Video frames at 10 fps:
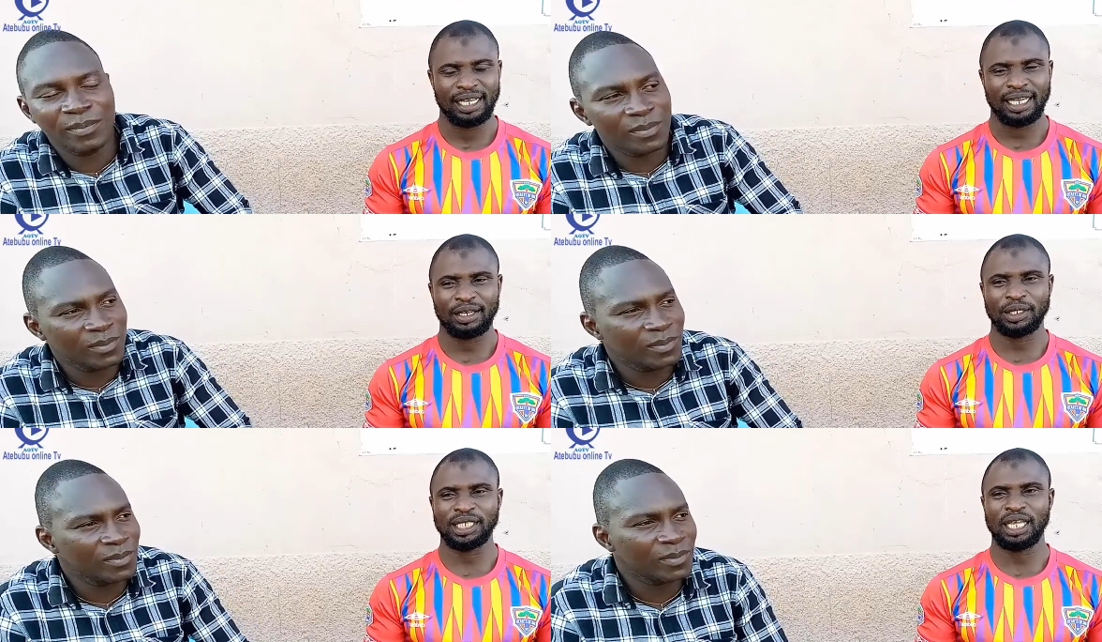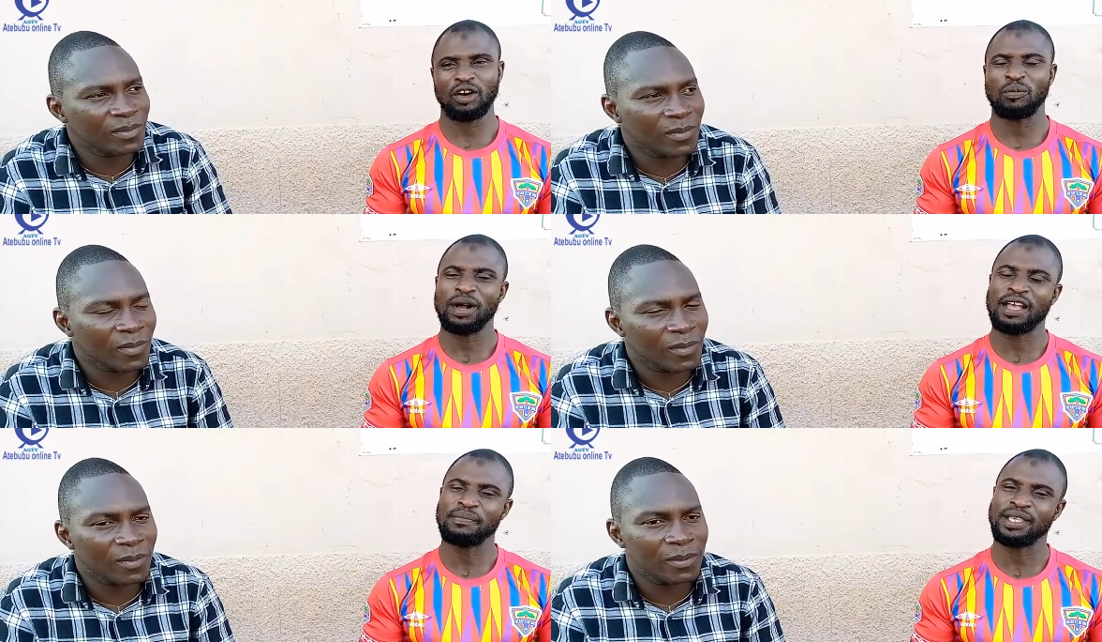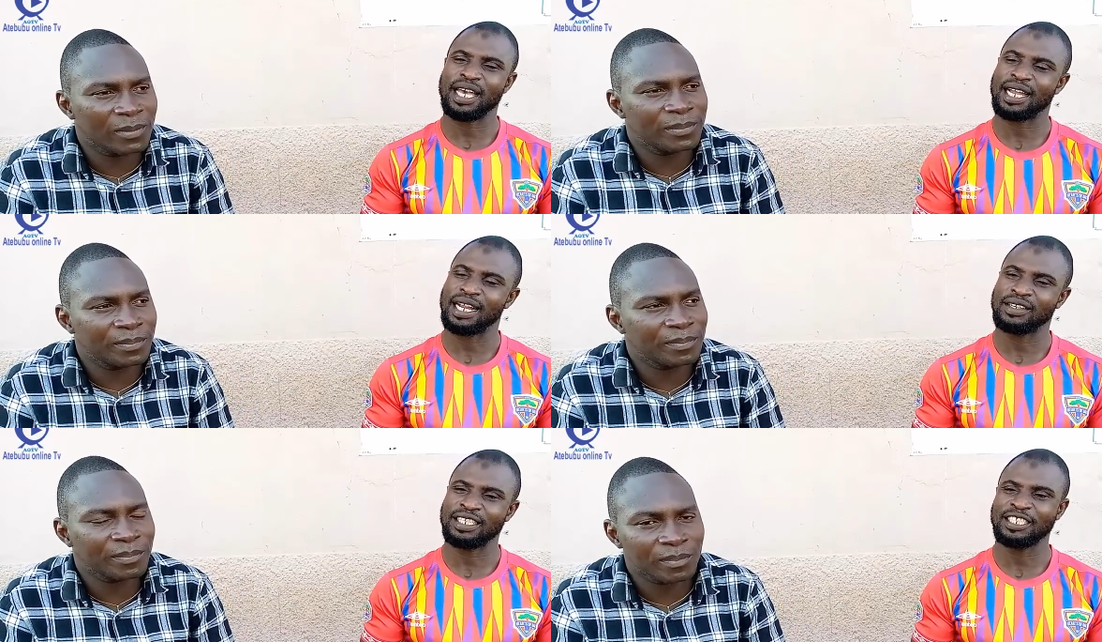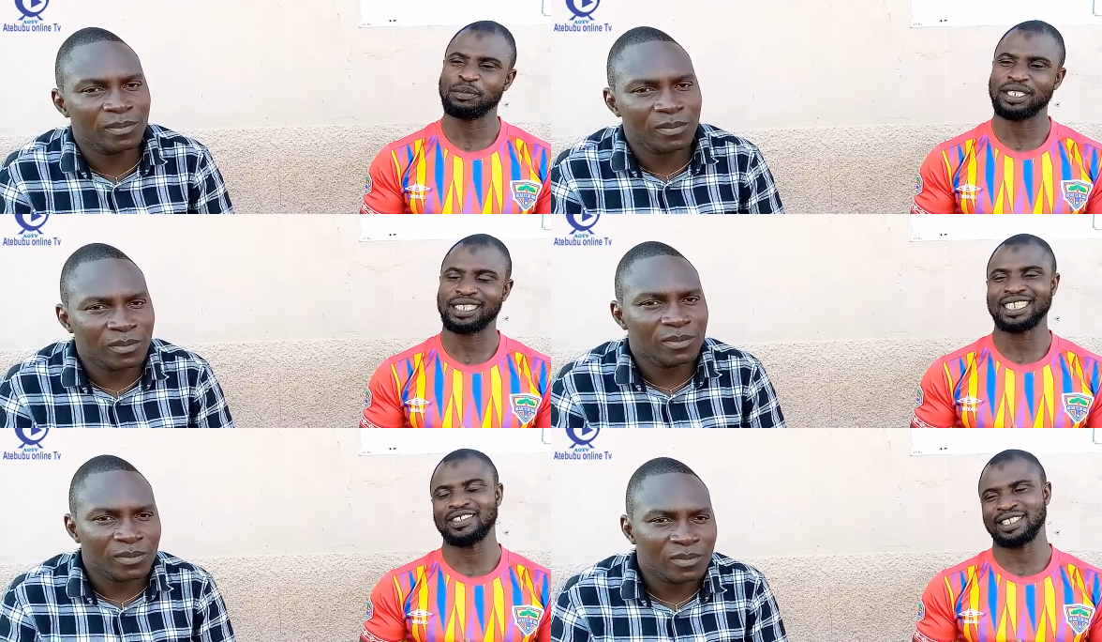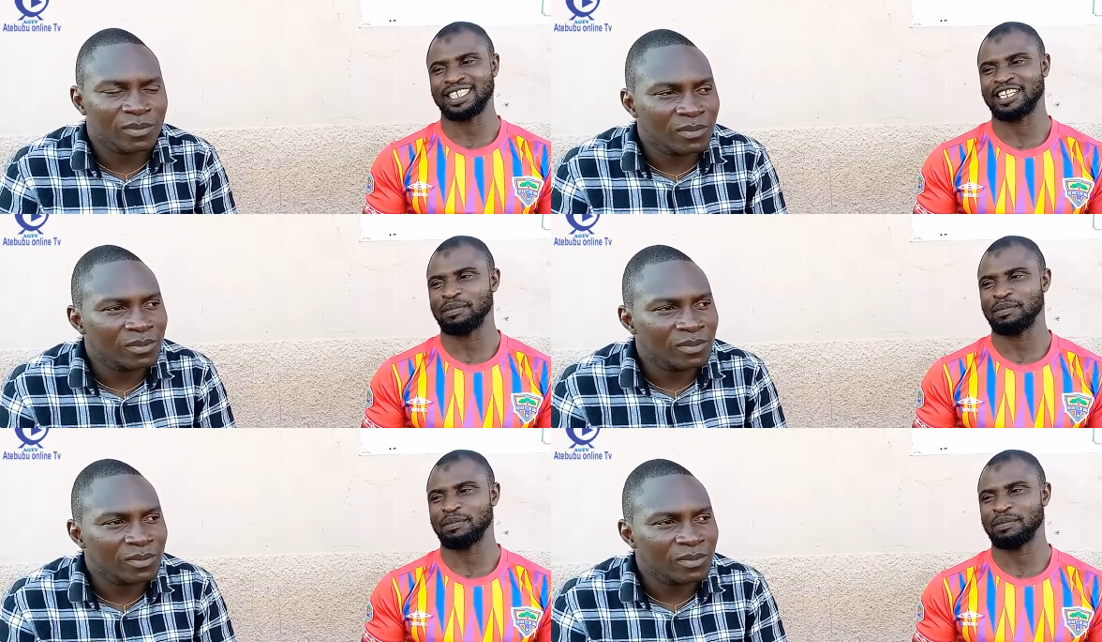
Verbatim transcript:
Speaker 1: I said or by be around eight me security at the